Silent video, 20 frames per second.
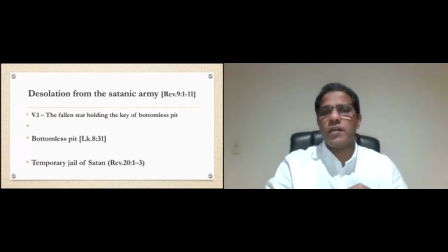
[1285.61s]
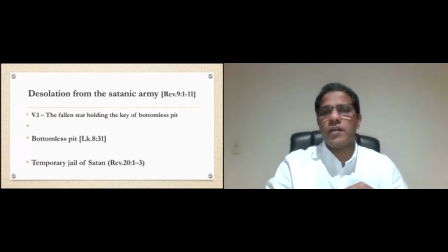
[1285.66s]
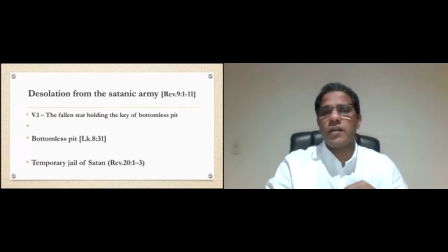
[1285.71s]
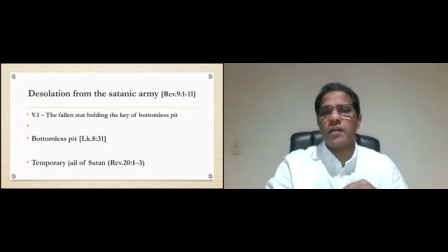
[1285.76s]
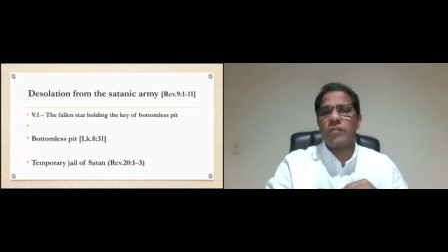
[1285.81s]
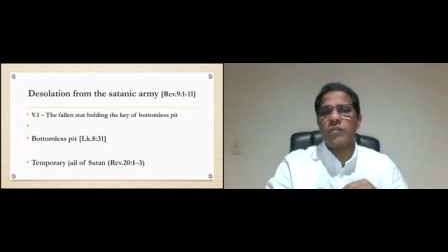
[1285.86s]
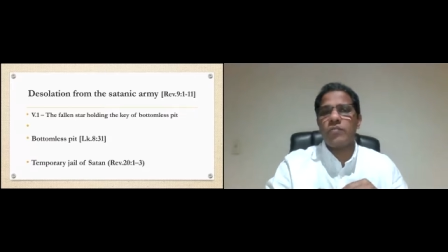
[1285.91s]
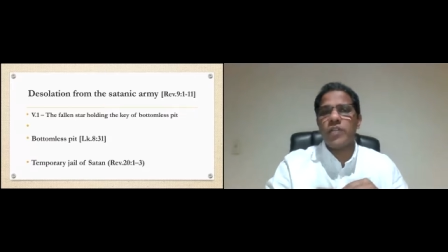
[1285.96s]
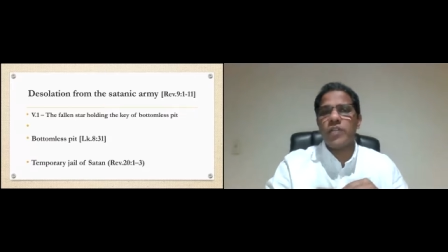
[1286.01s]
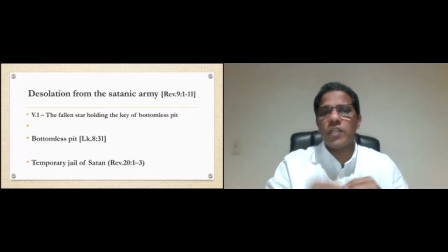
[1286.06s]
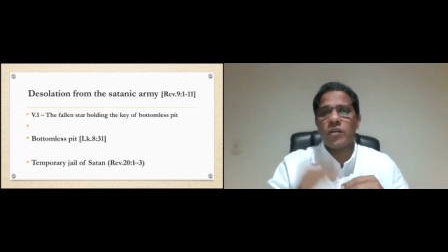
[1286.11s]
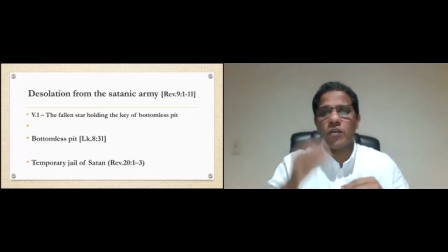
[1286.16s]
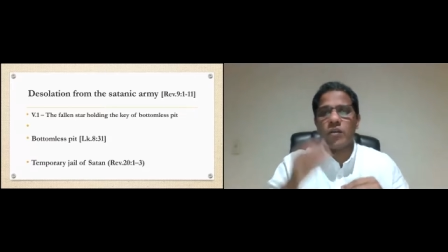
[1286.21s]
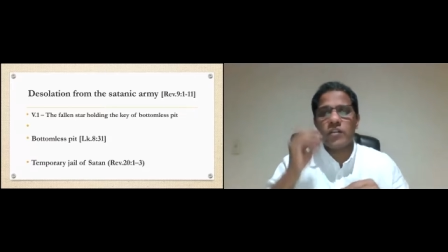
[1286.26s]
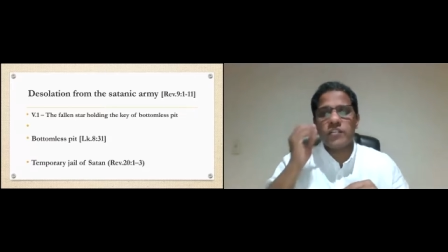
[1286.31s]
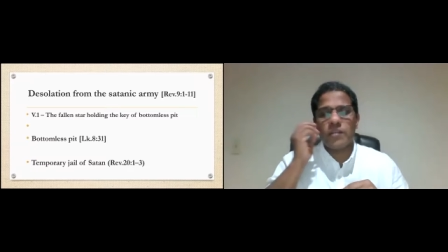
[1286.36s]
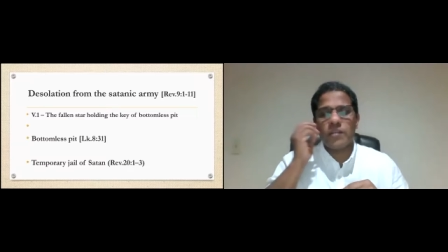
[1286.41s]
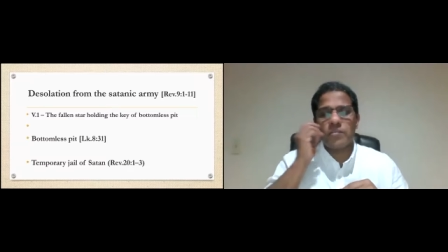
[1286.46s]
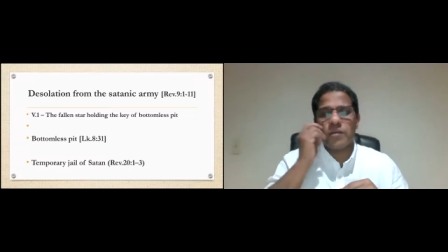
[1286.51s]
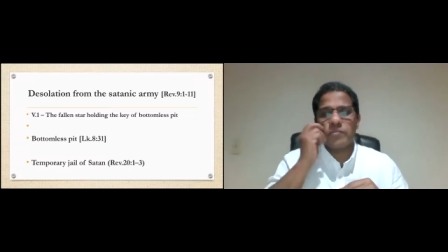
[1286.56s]
uh, we call
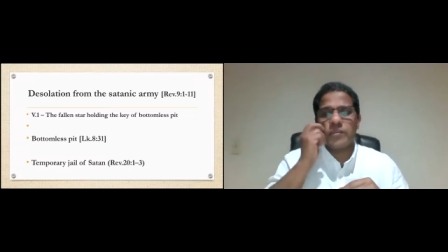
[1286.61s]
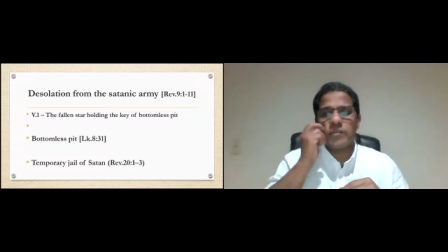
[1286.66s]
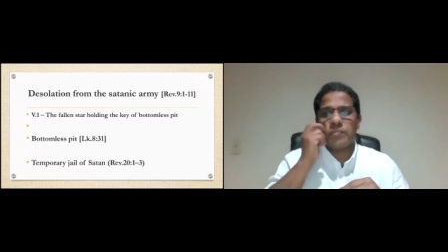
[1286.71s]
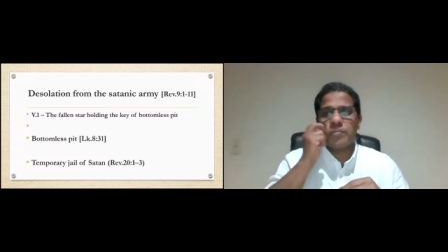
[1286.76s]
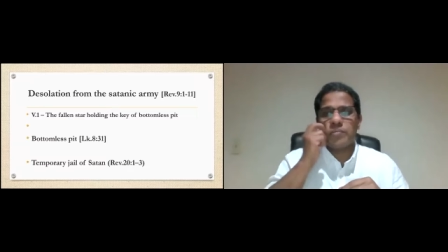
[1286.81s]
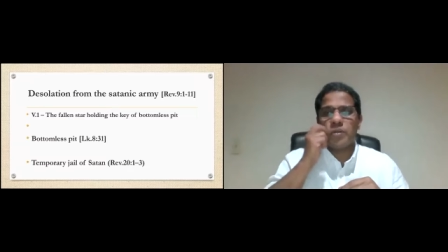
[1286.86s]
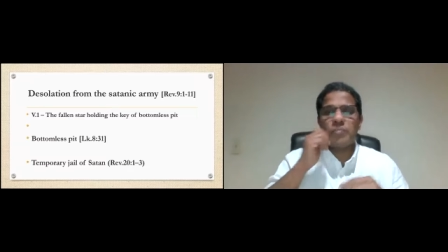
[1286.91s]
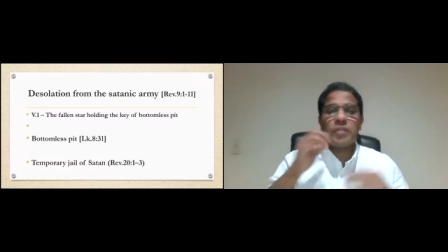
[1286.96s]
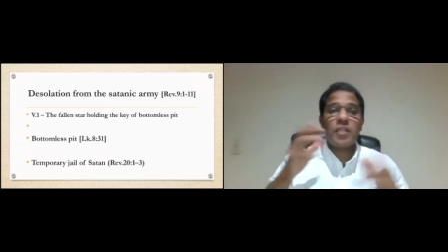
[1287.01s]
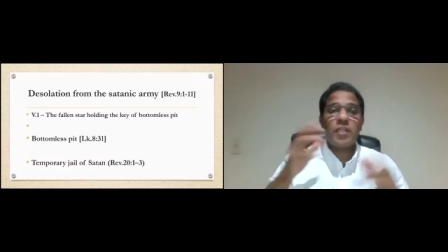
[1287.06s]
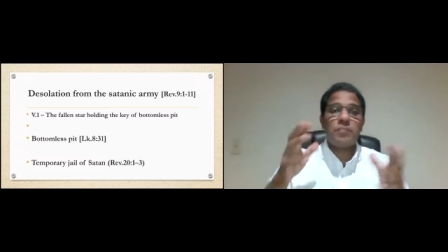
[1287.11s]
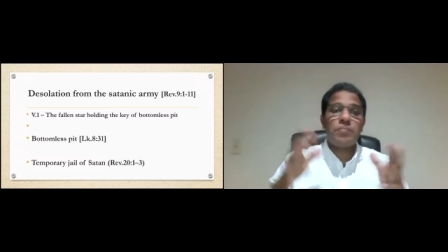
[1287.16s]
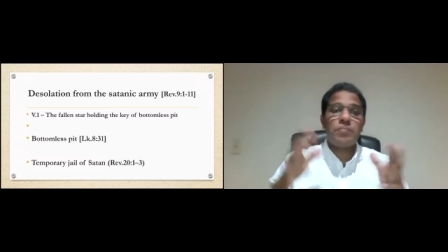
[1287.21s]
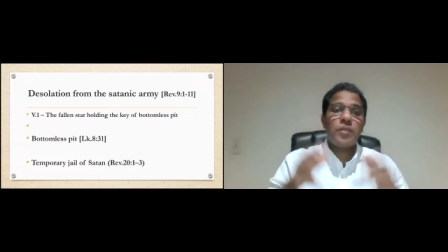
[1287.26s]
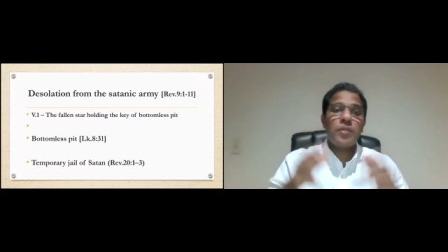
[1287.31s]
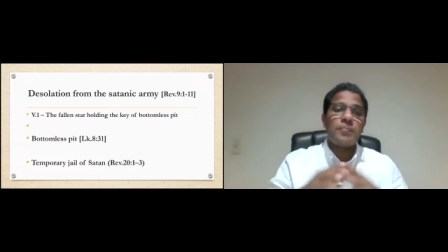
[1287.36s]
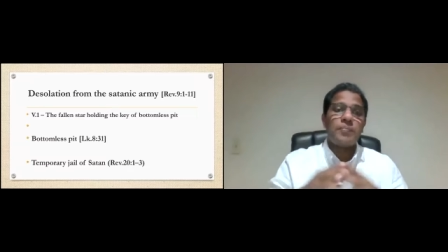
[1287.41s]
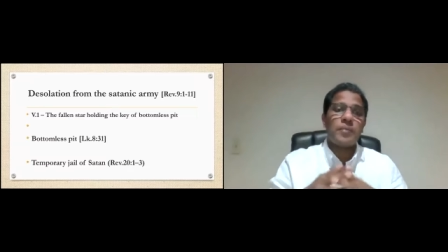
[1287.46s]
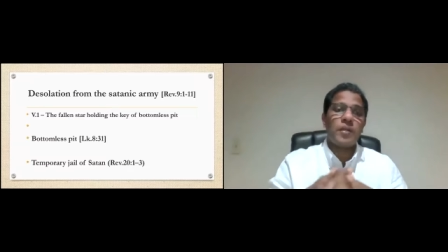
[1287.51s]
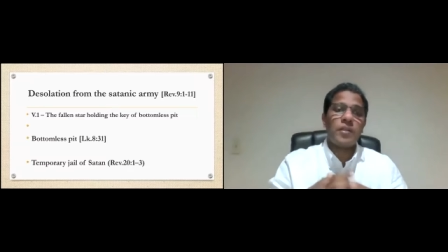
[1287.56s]
some of the prominent
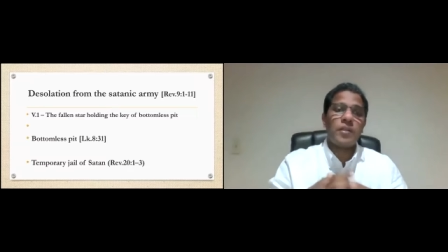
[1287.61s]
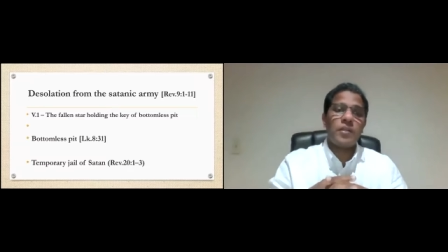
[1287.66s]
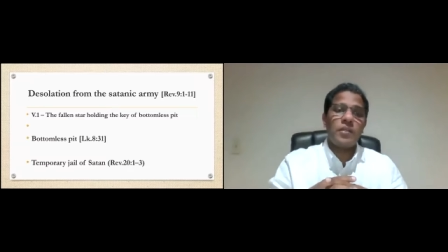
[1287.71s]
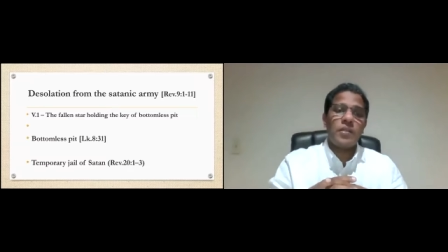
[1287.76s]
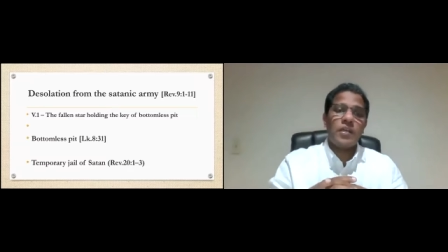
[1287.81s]
people